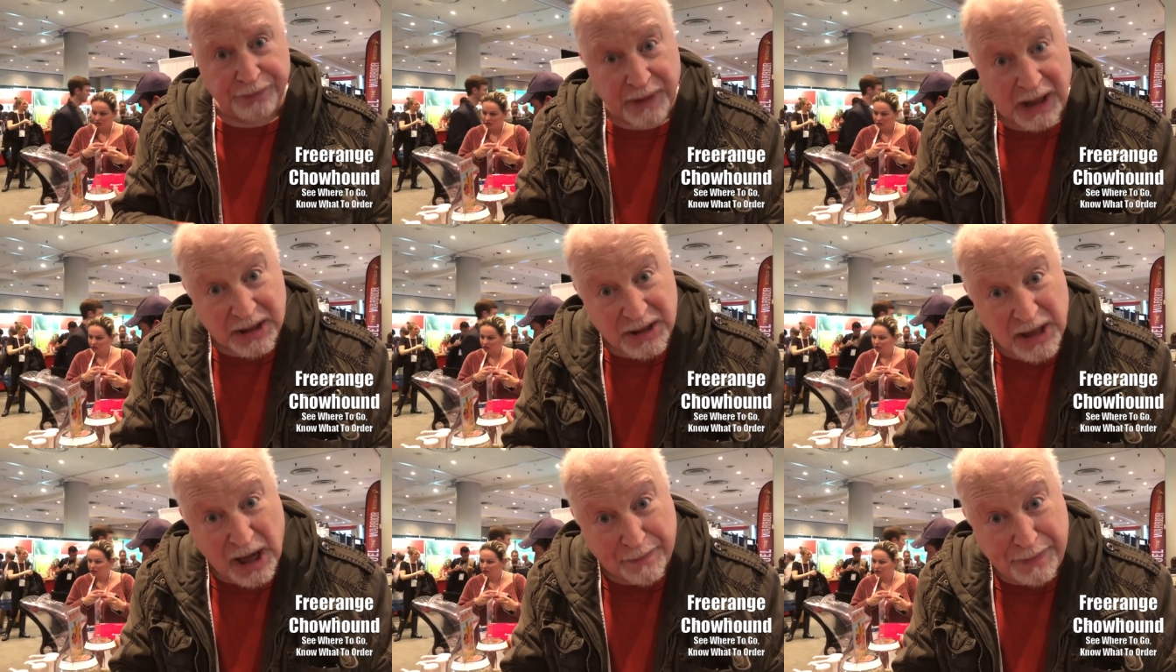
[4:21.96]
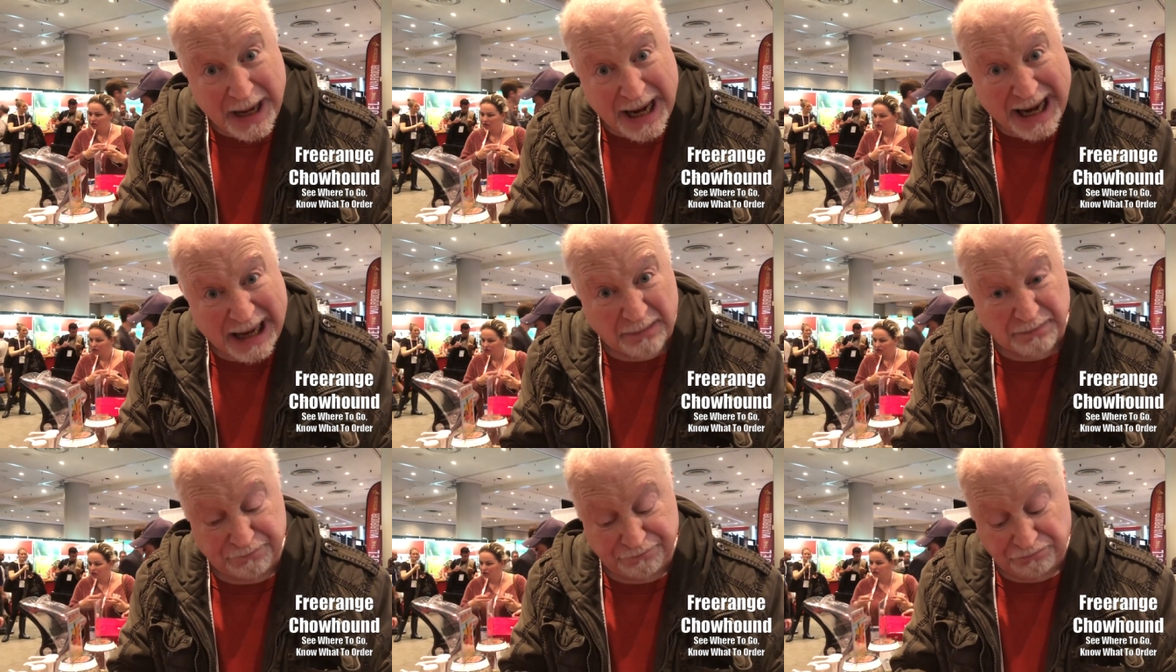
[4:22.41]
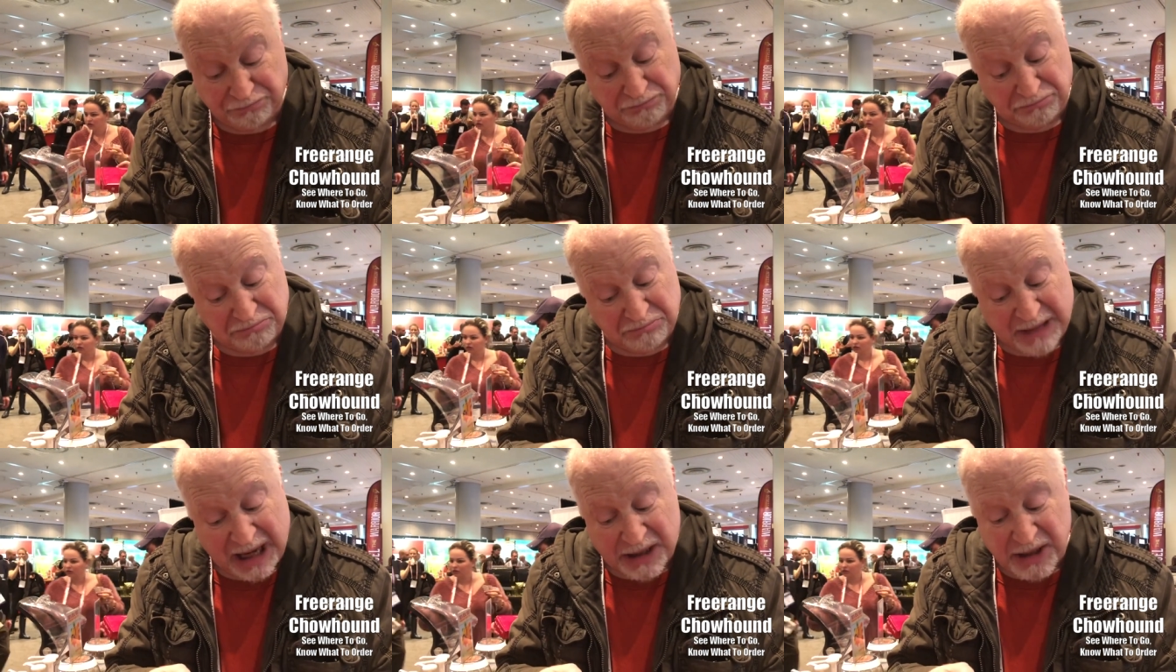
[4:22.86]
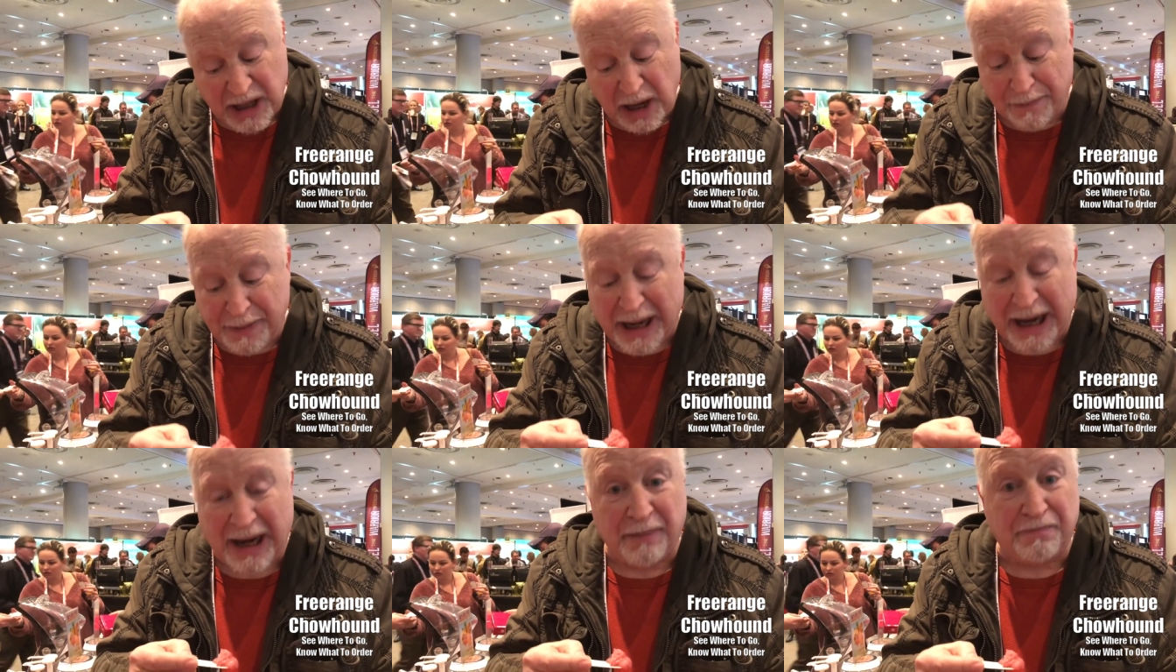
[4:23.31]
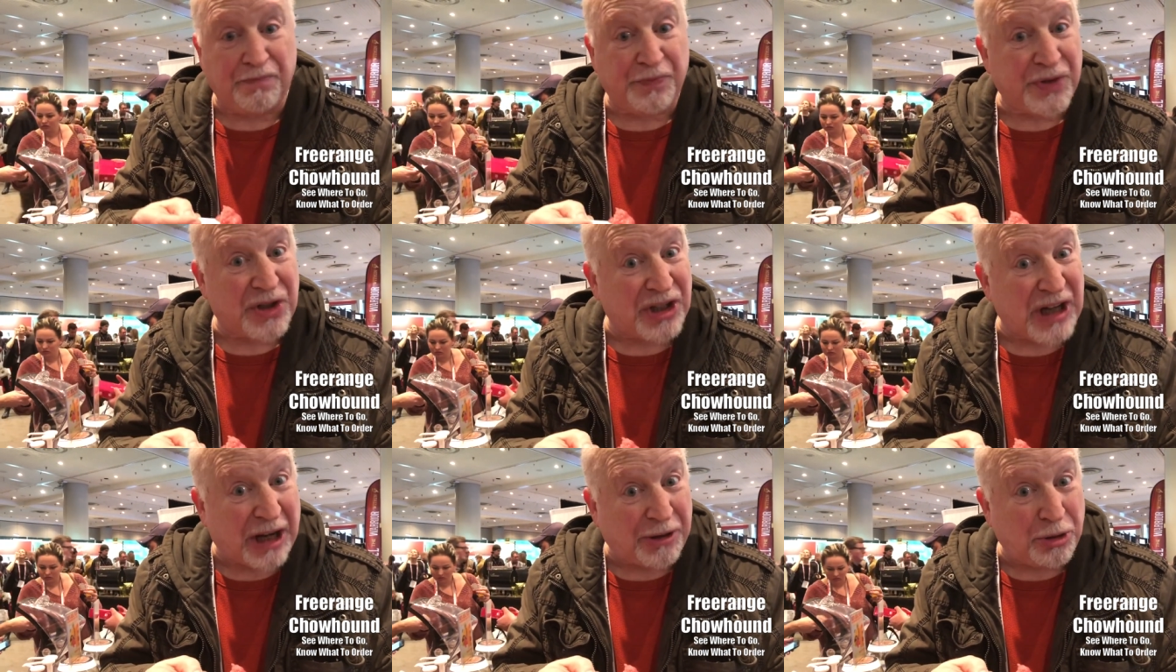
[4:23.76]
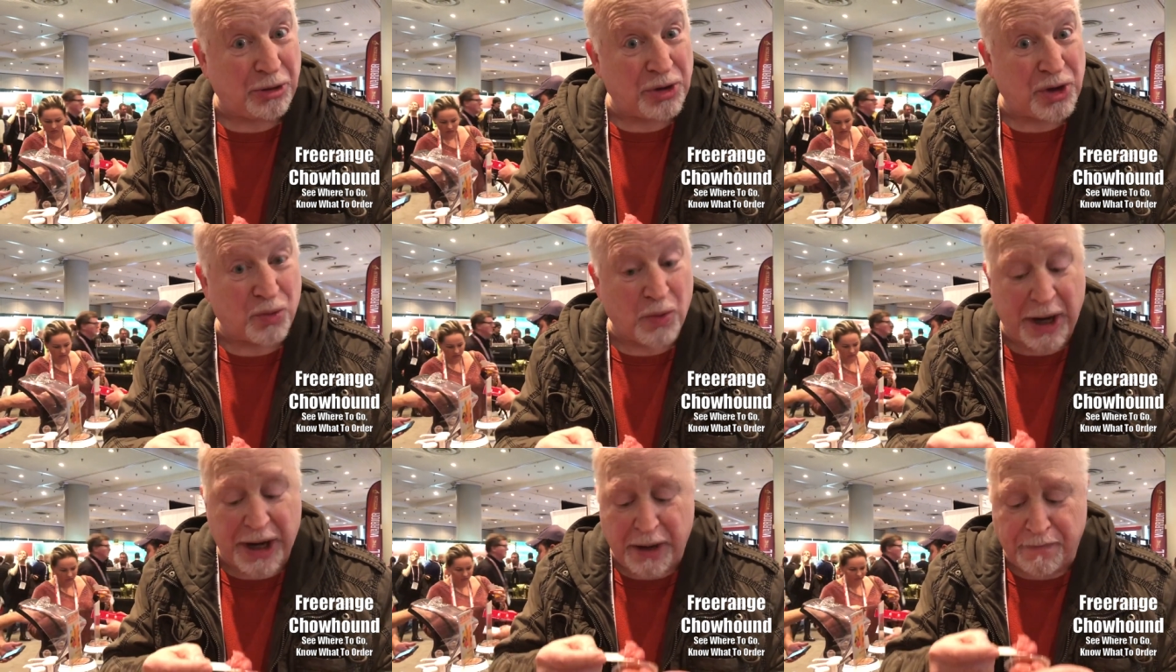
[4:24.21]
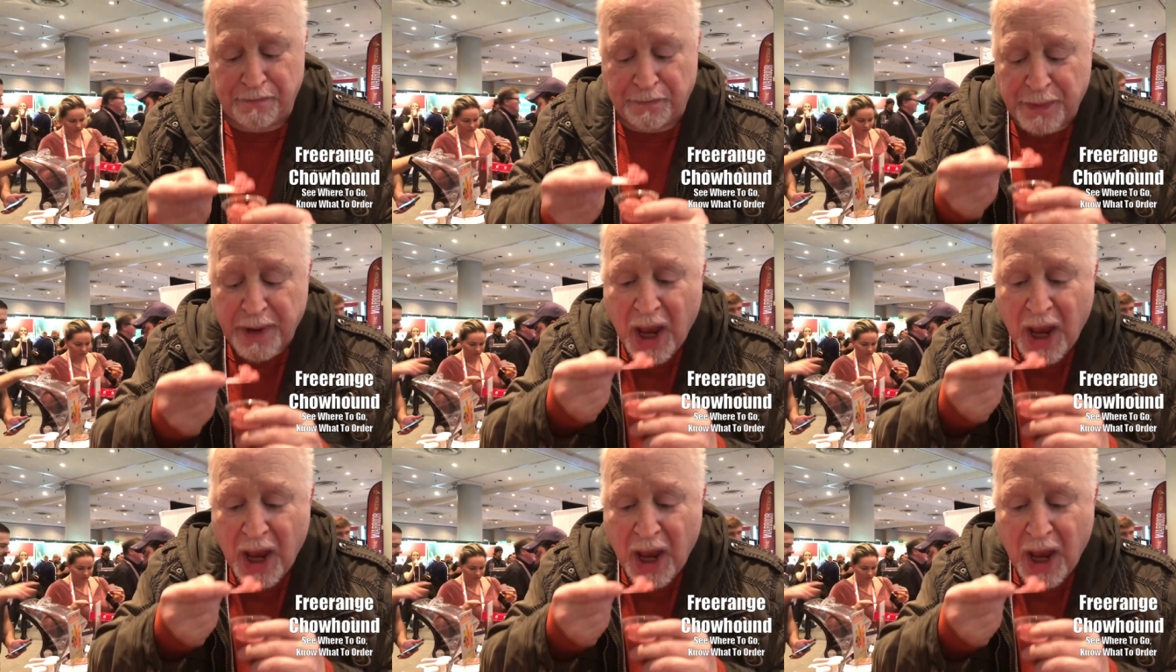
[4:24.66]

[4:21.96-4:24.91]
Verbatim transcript: That's not bad. That's not bad. It's not too sweet.